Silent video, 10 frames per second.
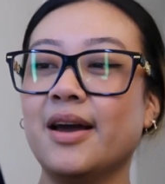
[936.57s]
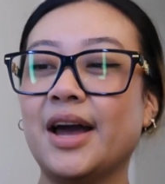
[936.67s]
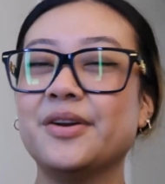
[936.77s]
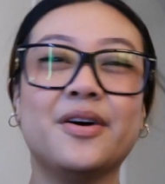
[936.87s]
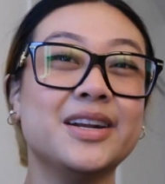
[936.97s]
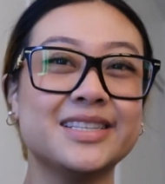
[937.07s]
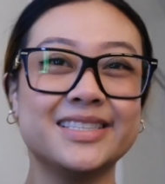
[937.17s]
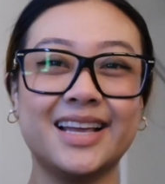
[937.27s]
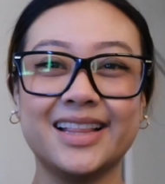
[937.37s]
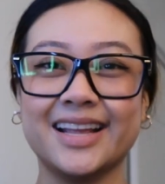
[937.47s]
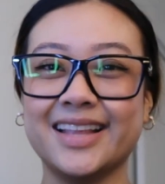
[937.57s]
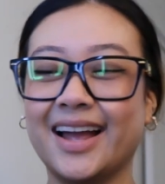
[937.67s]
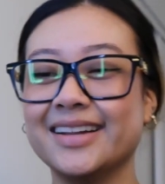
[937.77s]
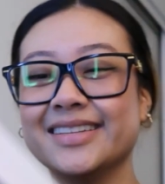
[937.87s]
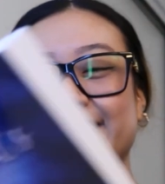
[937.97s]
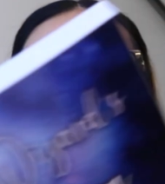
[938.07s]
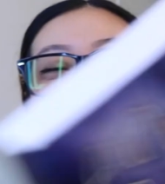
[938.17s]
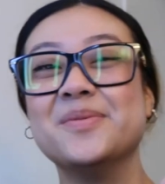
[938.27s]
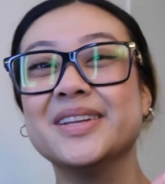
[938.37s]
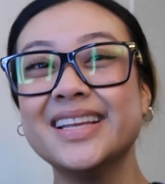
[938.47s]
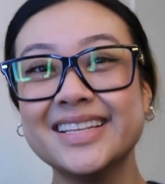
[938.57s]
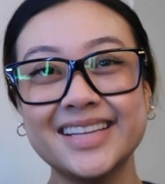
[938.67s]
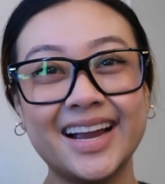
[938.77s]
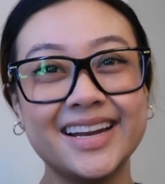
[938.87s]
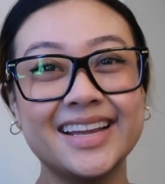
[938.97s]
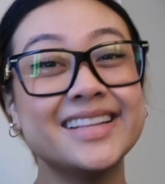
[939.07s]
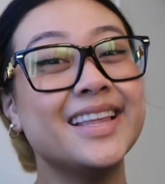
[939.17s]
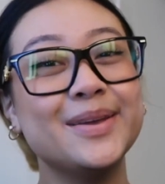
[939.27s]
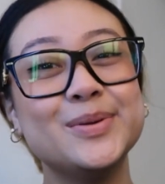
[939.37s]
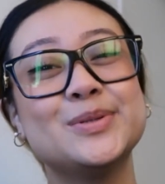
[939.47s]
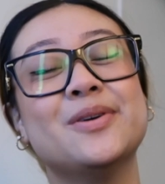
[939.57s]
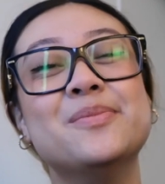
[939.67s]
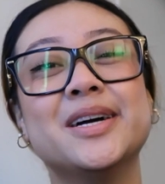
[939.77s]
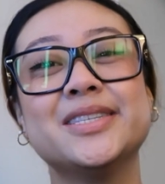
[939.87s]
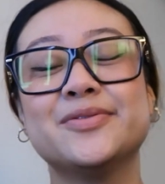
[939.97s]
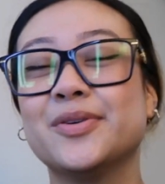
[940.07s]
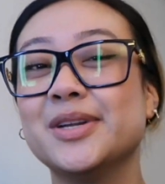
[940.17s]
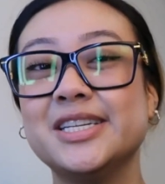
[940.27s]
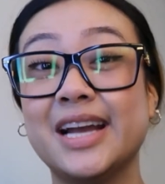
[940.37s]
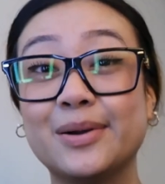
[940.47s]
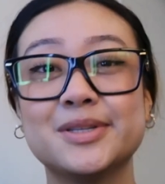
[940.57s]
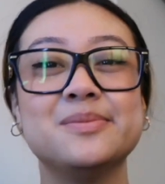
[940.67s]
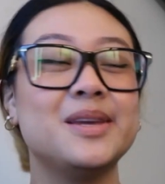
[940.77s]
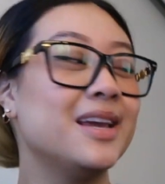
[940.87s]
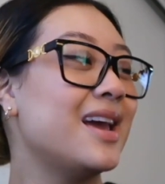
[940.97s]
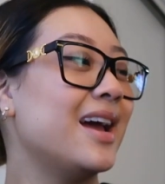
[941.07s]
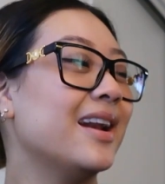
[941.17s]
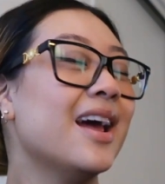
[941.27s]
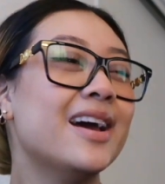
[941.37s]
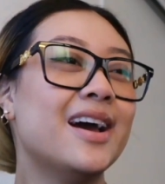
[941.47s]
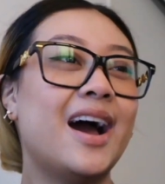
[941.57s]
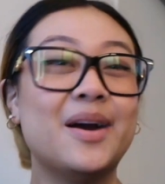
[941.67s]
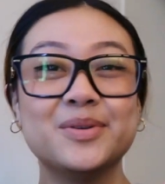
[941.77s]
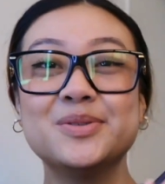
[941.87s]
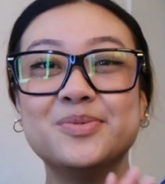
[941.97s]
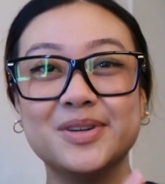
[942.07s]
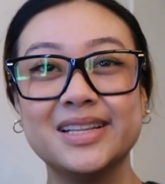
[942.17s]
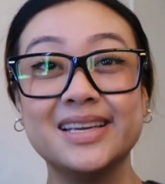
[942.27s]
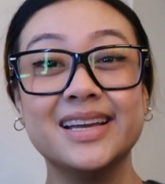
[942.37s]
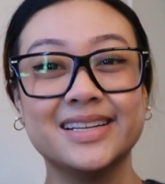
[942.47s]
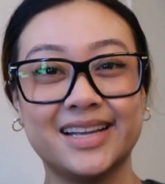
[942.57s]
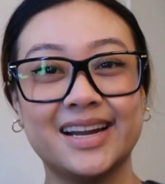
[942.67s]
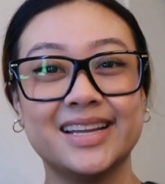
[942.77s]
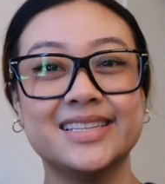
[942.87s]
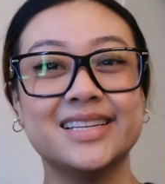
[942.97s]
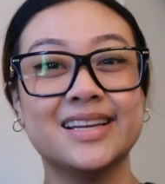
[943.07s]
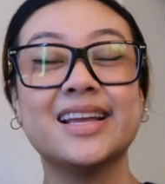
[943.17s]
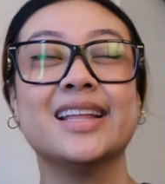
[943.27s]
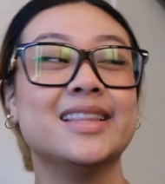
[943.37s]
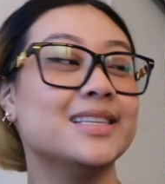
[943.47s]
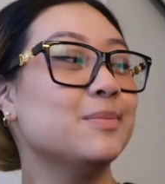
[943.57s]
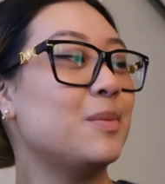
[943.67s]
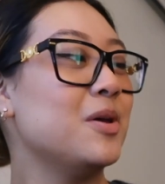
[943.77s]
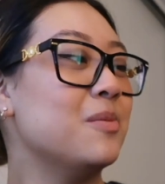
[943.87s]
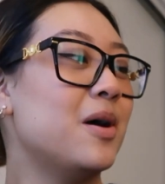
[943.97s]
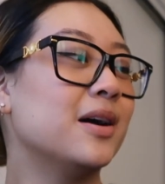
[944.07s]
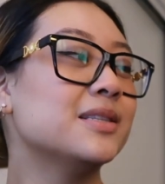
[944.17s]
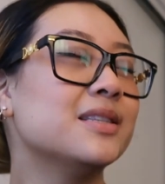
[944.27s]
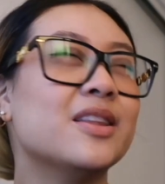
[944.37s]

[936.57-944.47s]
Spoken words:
I don't know. I like that. So I'm really excited. Thank you so much for reaching out to me. And I was really excited to get this in my P.O. box.